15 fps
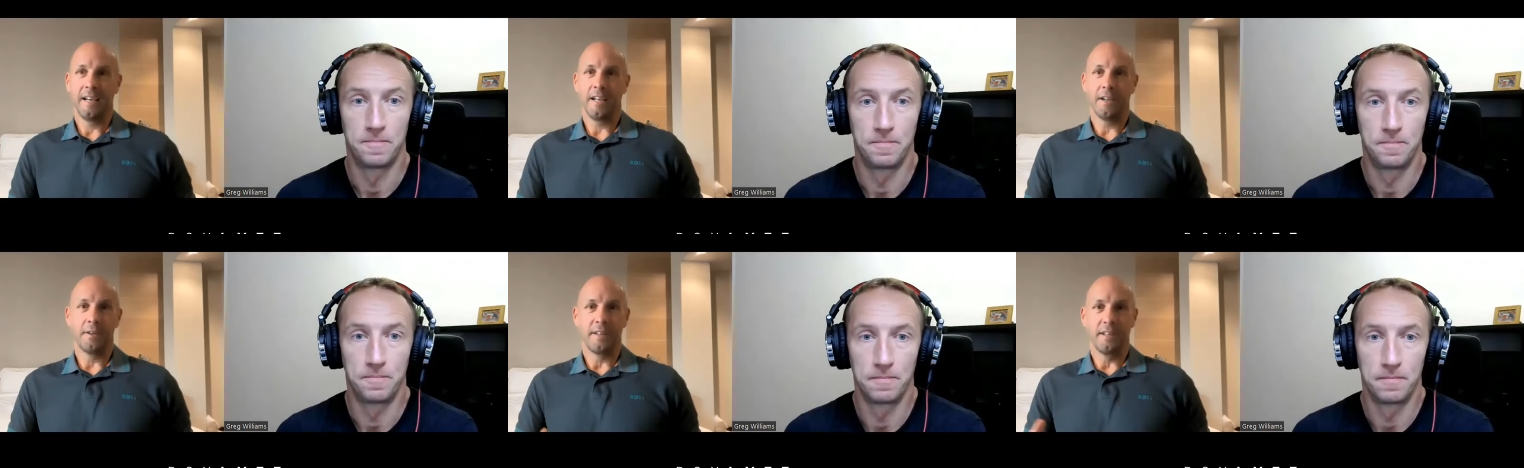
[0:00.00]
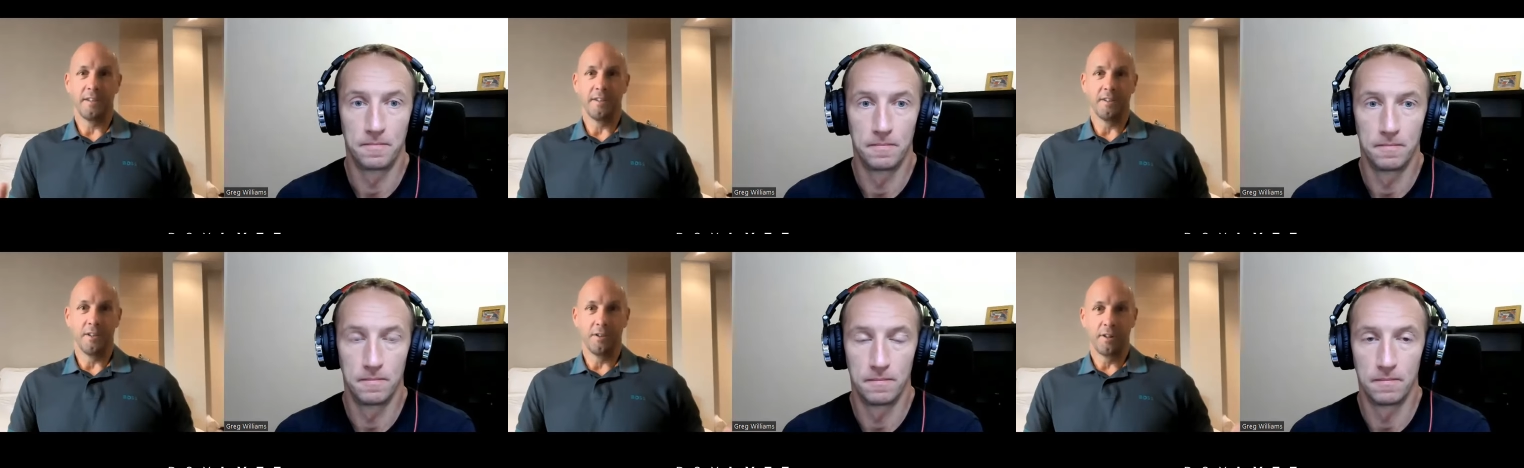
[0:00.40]
Speaker 1: you know,
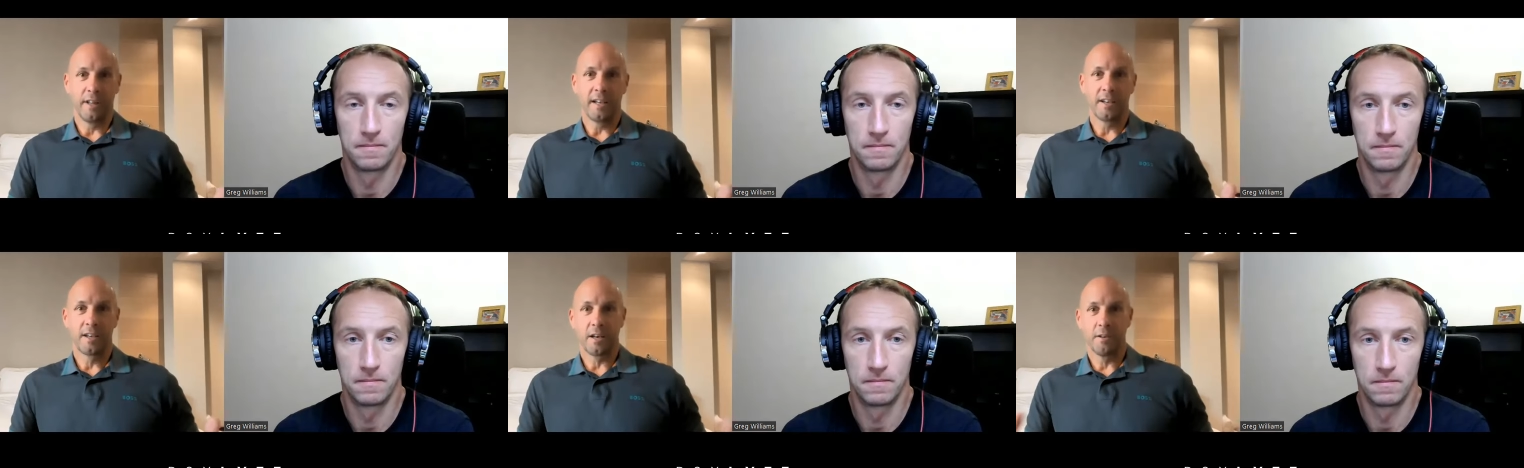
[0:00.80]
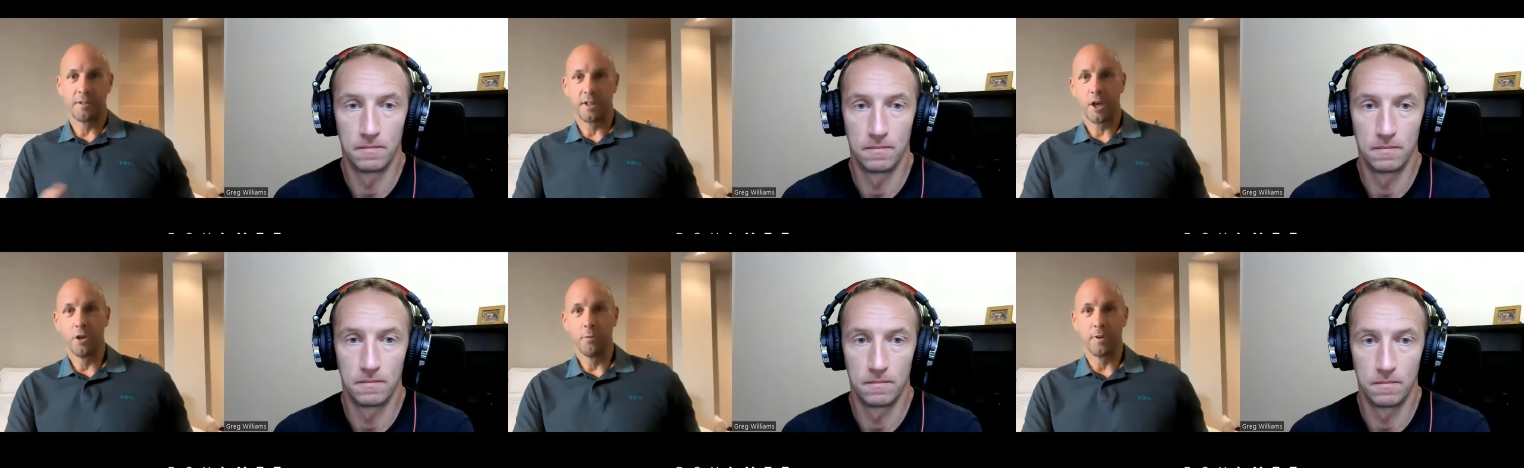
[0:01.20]
you, you then come
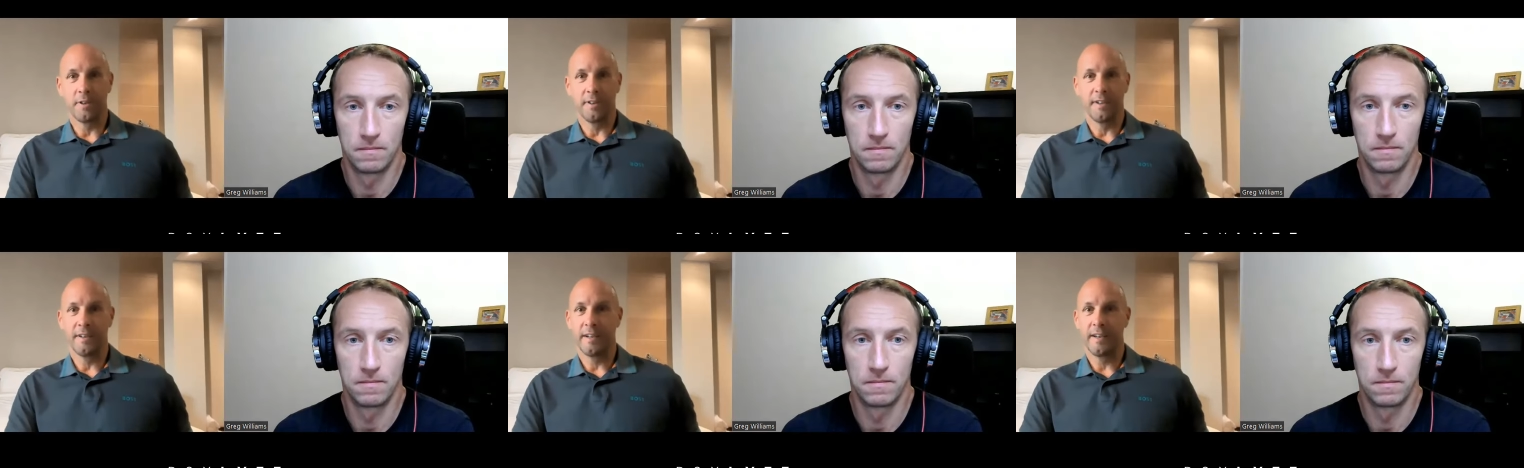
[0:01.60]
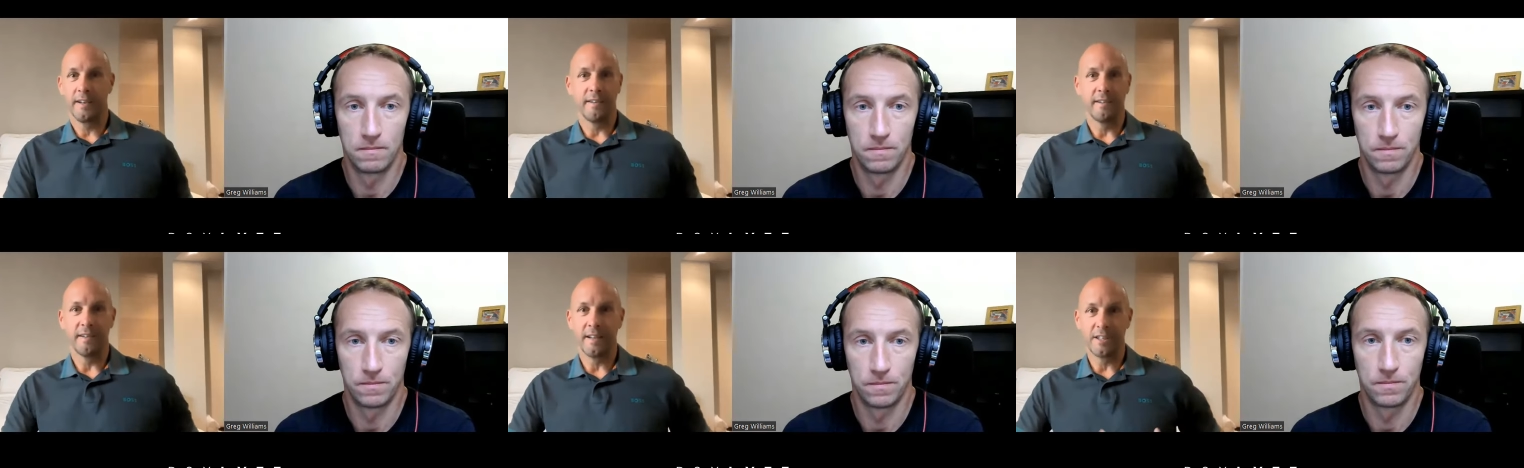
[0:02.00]
to the Open and
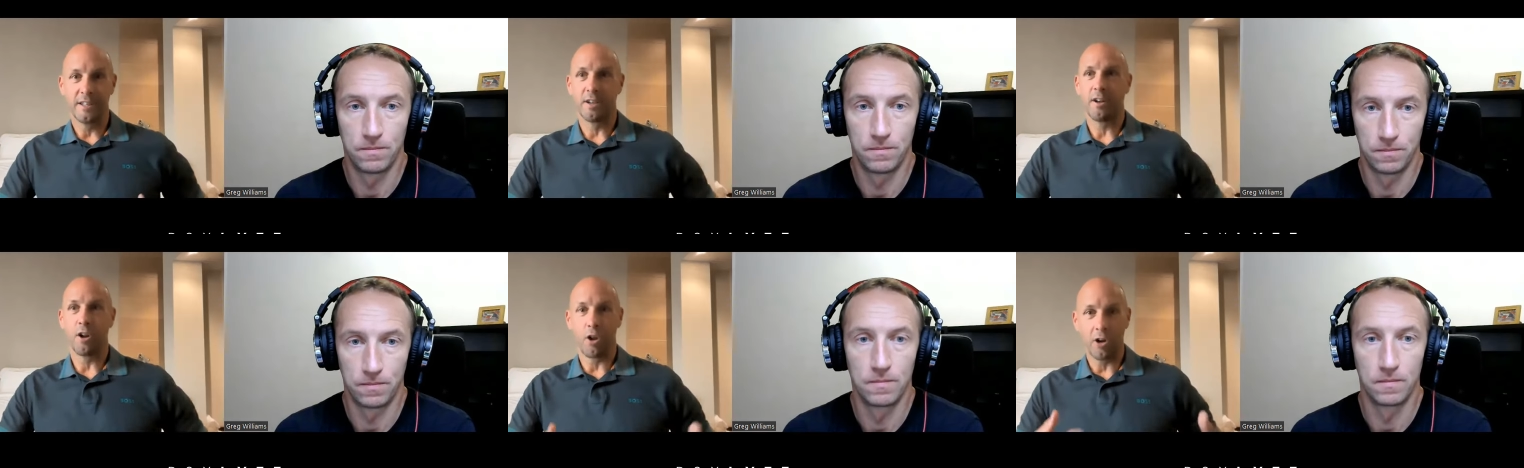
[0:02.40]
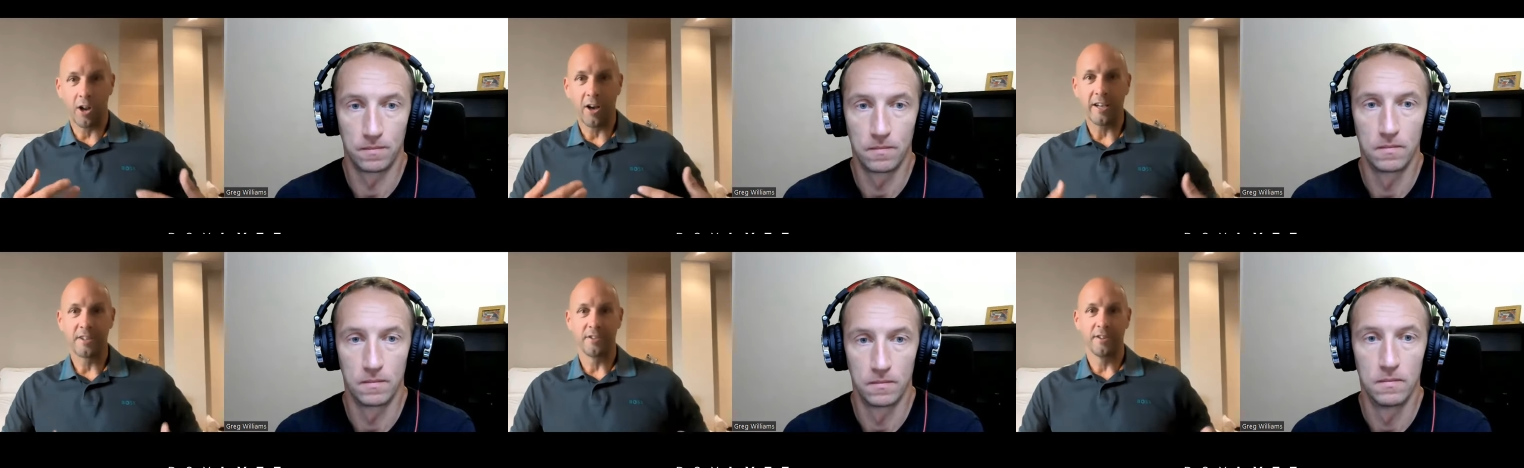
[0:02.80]
then it's a lot
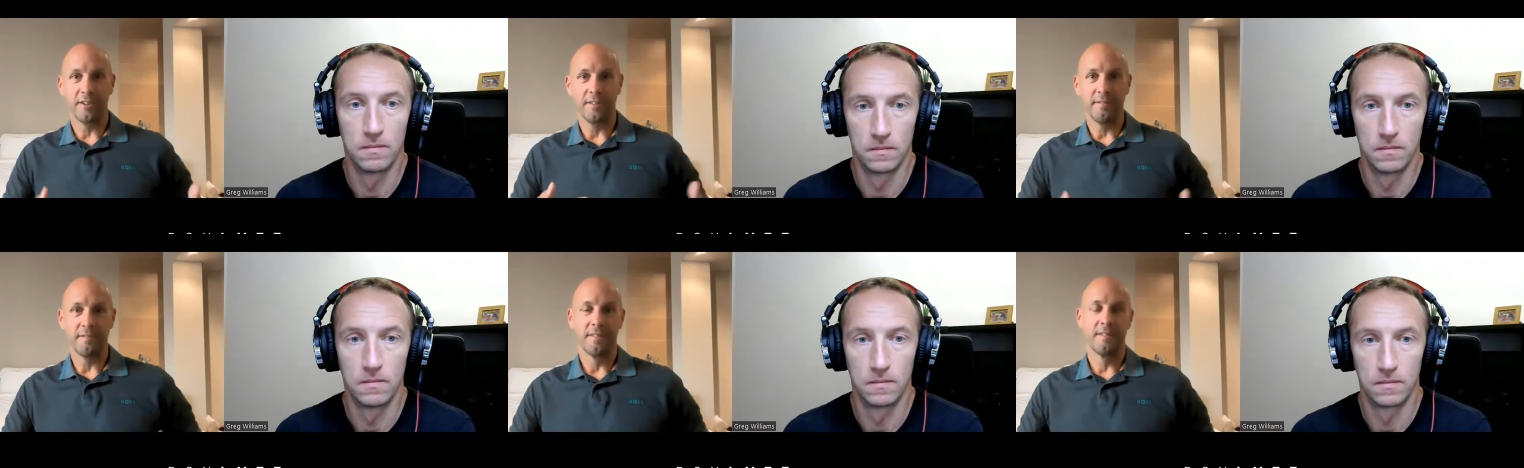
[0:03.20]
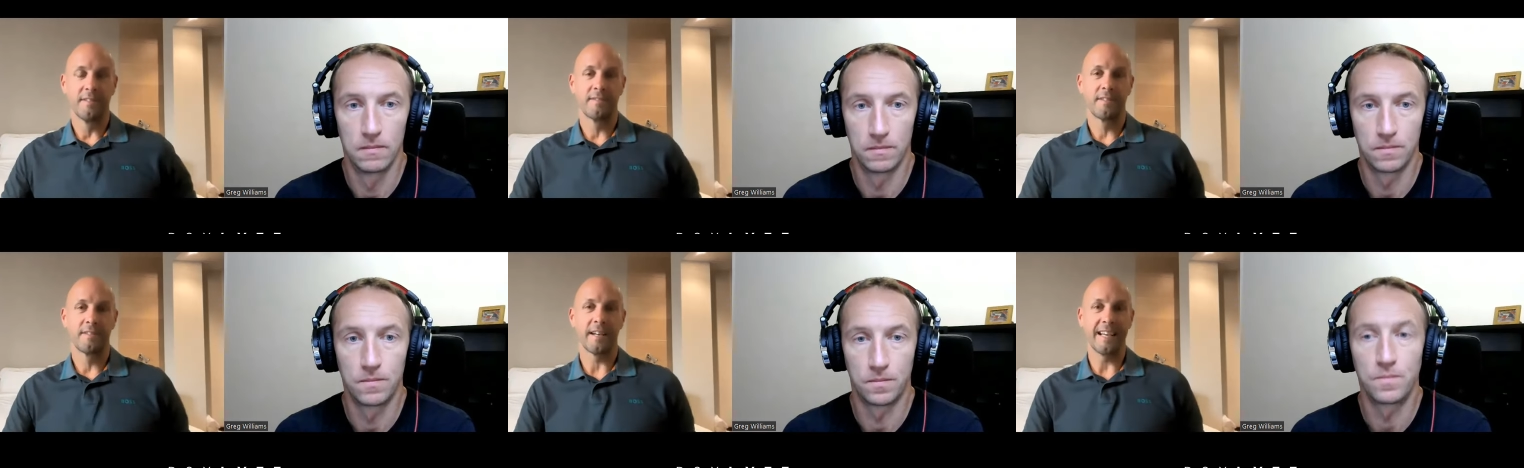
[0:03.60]
lighter and
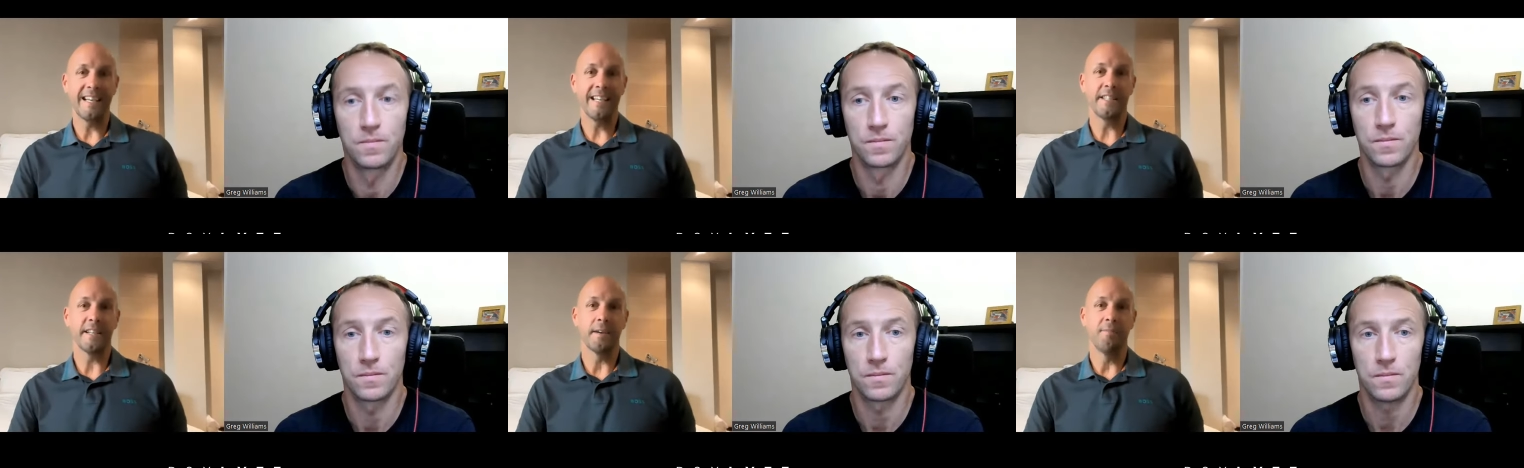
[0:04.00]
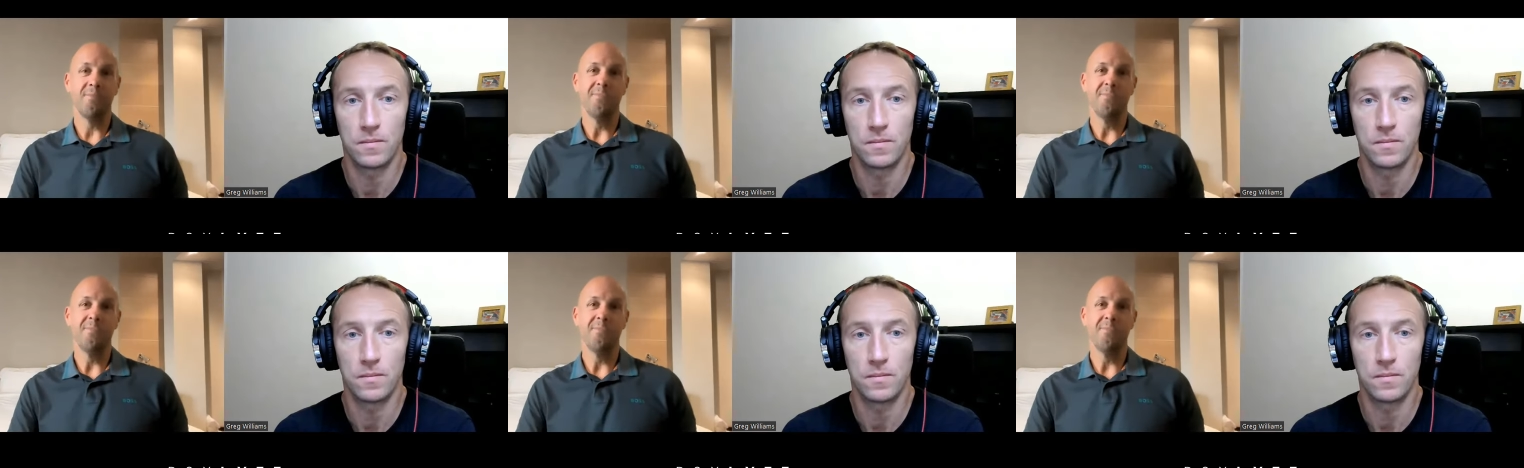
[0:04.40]
kind of easier.